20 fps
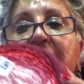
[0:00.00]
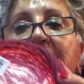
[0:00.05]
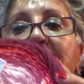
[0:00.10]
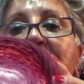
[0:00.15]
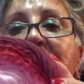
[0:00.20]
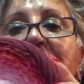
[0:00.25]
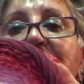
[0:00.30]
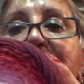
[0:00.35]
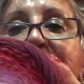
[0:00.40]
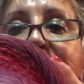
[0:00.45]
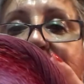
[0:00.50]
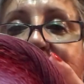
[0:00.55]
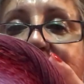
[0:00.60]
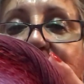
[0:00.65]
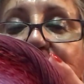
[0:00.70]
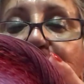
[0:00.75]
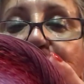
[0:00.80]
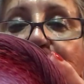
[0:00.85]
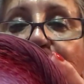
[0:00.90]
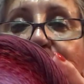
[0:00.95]

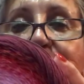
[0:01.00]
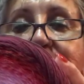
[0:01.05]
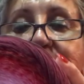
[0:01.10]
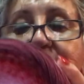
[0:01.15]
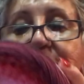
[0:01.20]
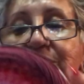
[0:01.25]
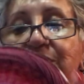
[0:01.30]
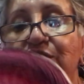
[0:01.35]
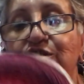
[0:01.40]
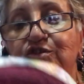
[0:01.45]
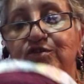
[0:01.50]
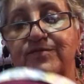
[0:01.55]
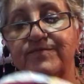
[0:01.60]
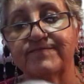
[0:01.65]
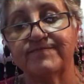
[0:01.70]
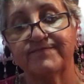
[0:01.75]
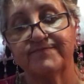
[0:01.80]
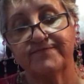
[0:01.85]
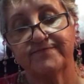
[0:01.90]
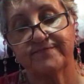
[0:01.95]
There we go, that color.
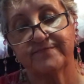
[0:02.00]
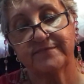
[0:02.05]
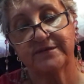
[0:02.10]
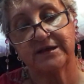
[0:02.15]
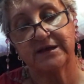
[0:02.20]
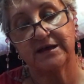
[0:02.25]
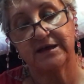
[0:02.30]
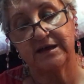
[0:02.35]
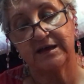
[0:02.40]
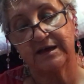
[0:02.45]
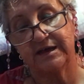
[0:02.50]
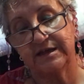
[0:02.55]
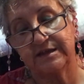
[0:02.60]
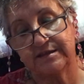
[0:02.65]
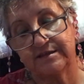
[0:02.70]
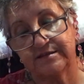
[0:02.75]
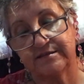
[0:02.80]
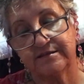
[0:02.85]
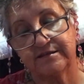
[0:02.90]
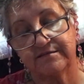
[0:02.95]

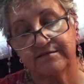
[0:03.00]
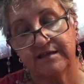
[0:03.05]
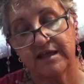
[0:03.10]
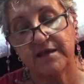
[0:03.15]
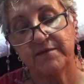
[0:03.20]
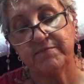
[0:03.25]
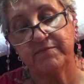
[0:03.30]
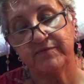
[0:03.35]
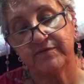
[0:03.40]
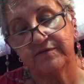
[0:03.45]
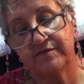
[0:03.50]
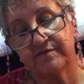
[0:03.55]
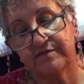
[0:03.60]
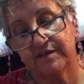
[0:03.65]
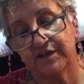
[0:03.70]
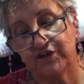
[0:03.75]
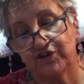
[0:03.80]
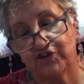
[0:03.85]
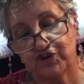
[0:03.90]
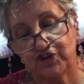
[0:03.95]
It's the same,
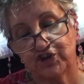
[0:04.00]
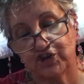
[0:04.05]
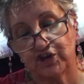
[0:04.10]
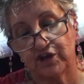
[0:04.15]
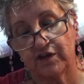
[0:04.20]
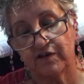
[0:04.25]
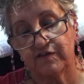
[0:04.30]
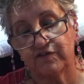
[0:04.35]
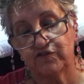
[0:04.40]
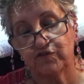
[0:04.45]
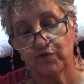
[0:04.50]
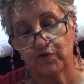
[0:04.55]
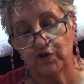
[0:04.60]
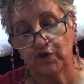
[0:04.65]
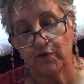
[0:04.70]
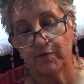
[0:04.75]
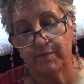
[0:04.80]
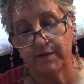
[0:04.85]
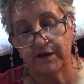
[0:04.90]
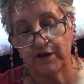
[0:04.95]
Stitch
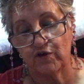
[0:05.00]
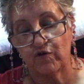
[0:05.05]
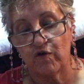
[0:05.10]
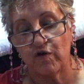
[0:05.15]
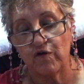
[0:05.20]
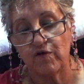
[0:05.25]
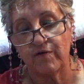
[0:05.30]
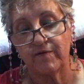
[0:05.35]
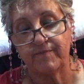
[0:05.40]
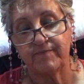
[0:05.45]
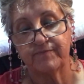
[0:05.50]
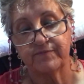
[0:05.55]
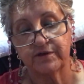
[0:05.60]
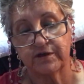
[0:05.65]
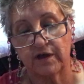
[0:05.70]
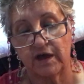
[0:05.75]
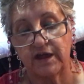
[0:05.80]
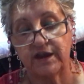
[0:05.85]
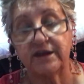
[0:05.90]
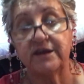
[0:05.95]
Studio by Nicole,
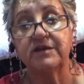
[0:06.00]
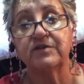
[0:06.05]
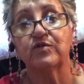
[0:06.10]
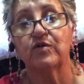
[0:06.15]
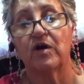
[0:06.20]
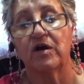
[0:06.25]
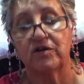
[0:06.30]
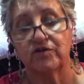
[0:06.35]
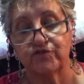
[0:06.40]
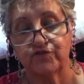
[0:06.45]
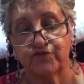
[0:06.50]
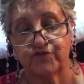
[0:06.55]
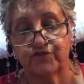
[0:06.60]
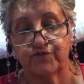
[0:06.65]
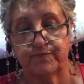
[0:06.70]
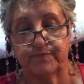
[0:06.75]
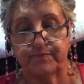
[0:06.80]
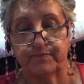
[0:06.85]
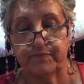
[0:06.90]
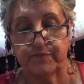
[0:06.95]
cotton
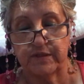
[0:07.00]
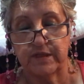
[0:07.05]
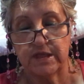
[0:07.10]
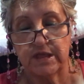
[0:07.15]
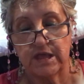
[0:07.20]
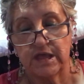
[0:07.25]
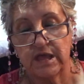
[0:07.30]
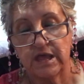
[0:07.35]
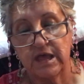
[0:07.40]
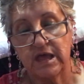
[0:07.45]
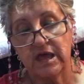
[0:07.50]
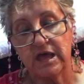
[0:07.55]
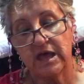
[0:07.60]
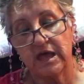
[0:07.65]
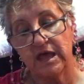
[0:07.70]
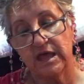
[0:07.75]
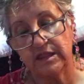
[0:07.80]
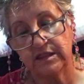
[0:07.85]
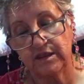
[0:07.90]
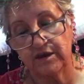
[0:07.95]
colors.
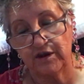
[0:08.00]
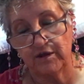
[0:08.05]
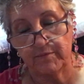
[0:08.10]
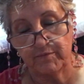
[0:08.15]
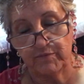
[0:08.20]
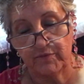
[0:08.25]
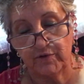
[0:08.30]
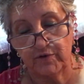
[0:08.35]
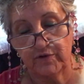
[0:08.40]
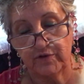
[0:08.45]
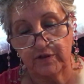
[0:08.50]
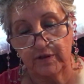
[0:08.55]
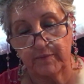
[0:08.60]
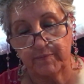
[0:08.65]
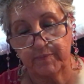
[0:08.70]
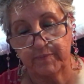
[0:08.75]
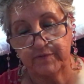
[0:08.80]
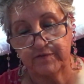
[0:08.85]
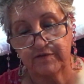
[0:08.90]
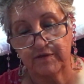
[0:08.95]
And the number,
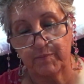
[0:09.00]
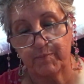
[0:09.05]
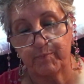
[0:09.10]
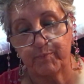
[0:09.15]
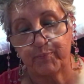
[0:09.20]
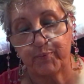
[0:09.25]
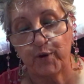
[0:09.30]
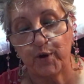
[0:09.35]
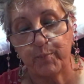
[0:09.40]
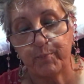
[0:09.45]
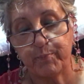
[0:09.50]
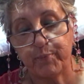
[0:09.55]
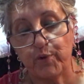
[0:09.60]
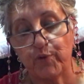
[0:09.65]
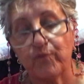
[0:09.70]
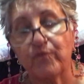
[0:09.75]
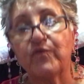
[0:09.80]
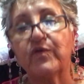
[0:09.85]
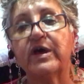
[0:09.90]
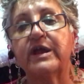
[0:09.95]
it's a
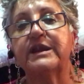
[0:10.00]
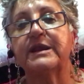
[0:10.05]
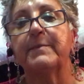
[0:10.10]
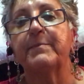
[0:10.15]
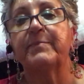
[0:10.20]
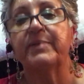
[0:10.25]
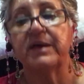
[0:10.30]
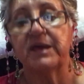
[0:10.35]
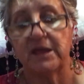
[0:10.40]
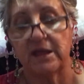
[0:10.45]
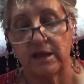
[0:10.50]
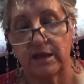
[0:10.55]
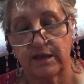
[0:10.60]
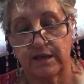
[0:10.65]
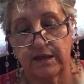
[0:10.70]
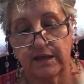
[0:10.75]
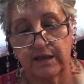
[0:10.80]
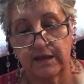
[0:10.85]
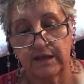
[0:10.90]
purple, red, pink.